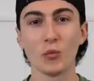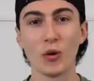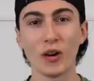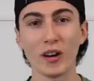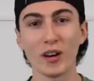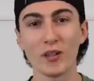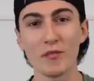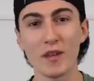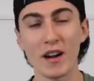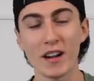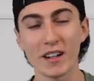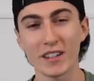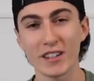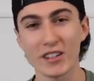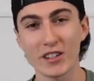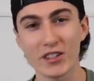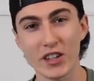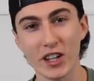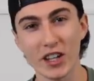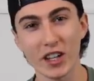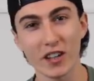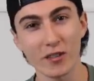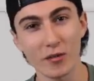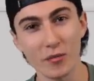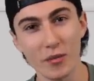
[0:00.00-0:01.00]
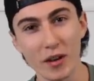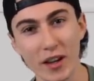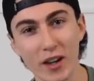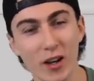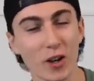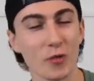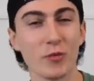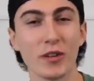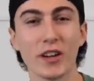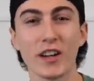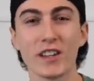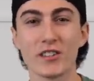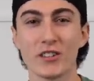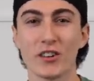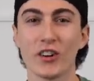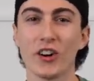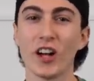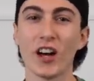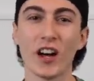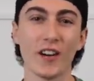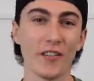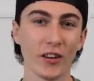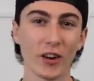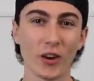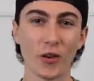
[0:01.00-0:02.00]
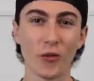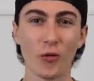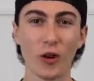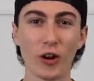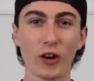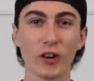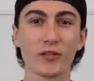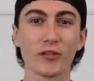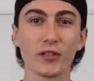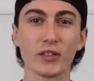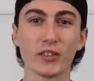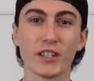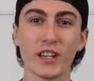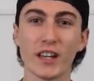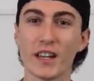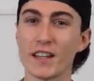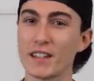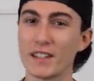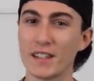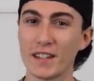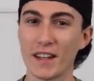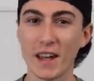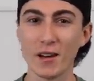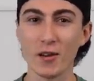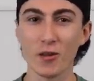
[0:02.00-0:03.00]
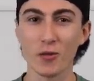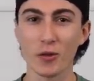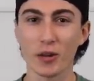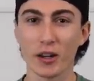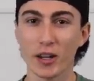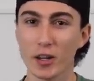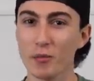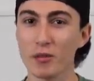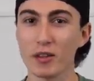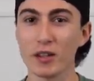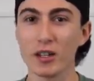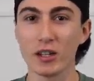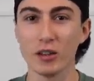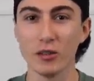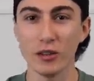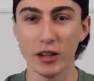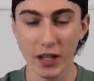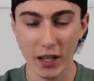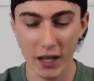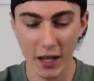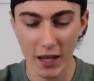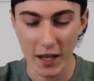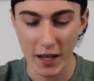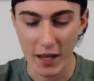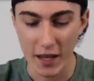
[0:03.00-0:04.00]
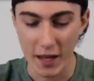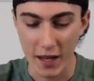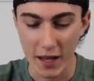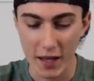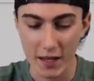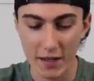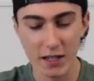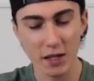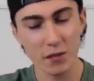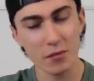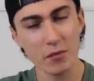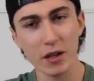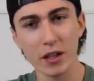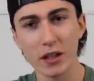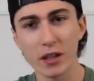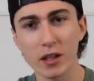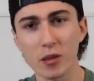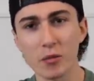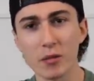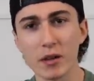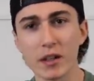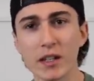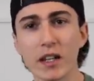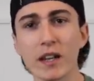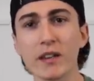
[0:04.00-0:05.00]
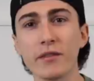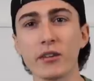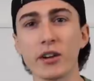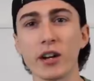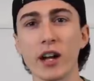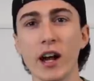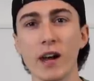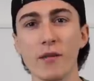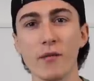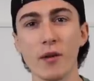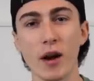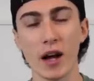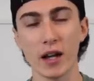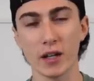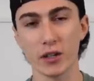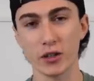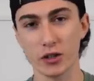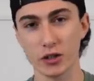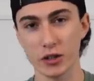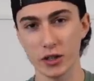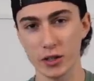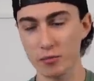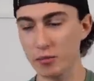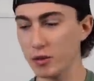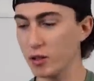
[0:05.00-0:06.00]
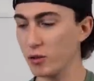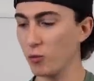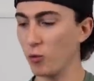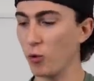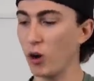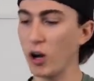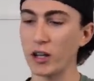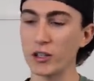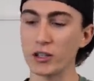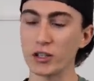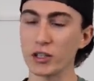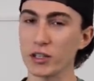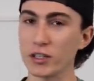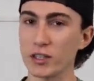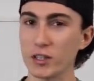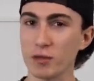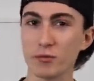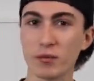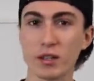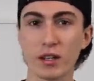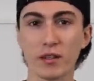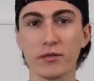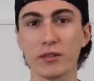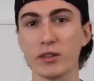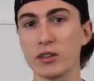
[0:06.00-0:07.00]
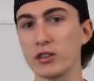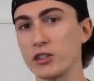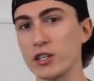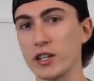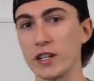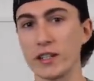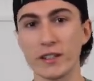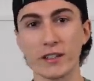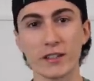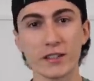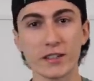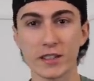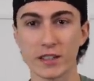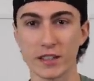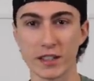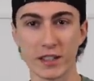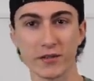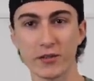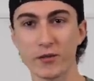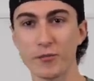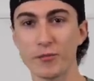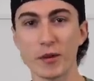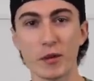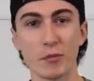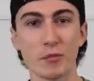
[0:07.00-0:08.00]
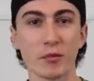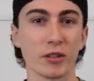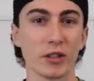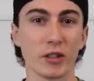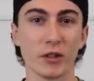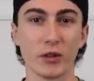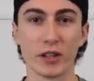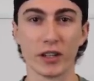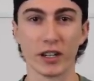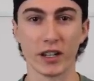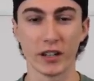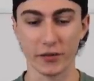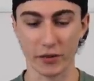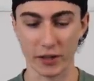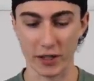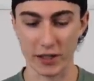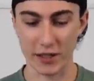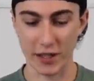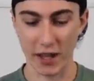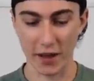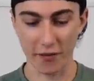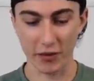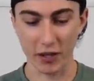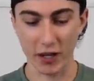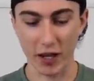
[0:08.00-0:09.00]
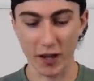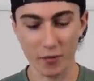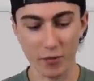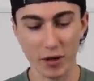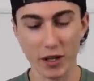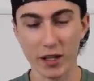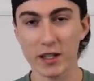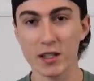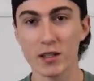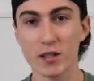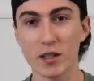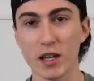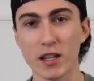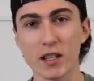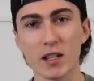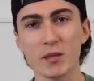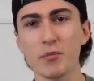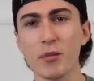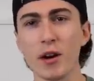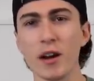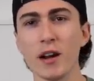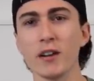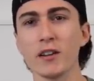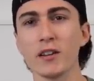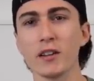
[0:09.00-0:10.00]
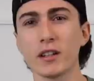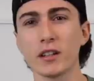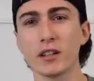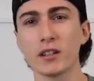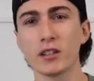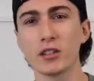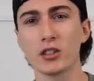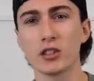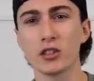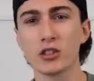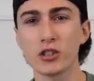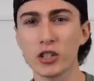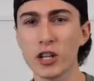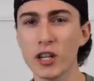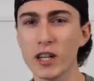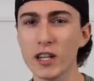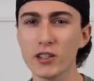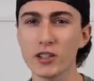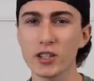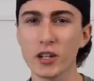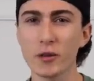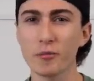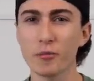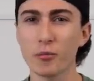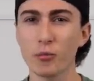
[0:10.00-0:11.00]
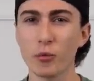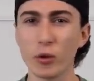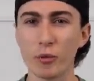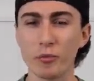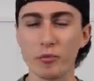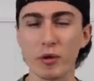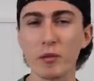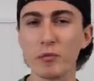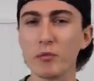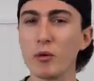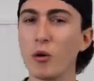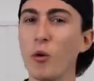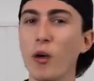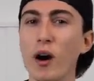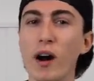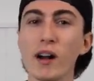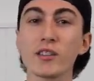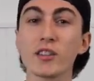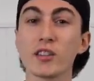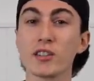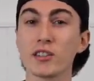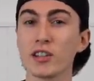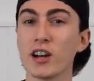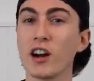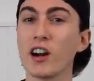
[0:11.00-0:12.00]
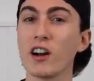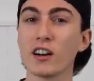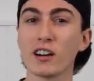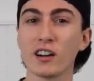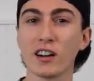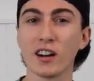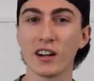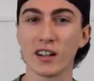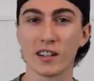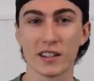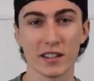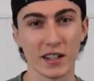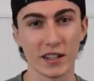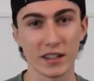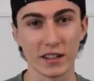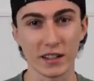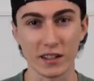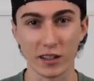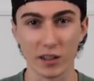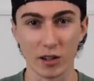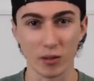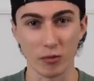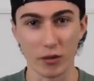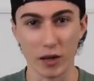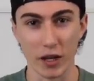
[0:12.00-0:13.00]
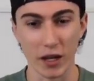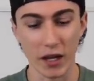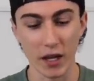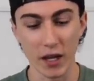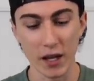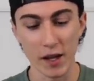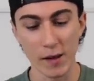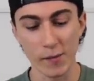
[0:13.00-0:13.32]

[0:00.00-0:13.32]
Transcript: Welcome back to the channel, everybody. I hope you guys are all having a wonderful day. Today what we're going to be doing is something a little bit different. I've actually been watching some different channels and different people doing different stuff, and I've been inspired to change up what people watch as car content a little bit.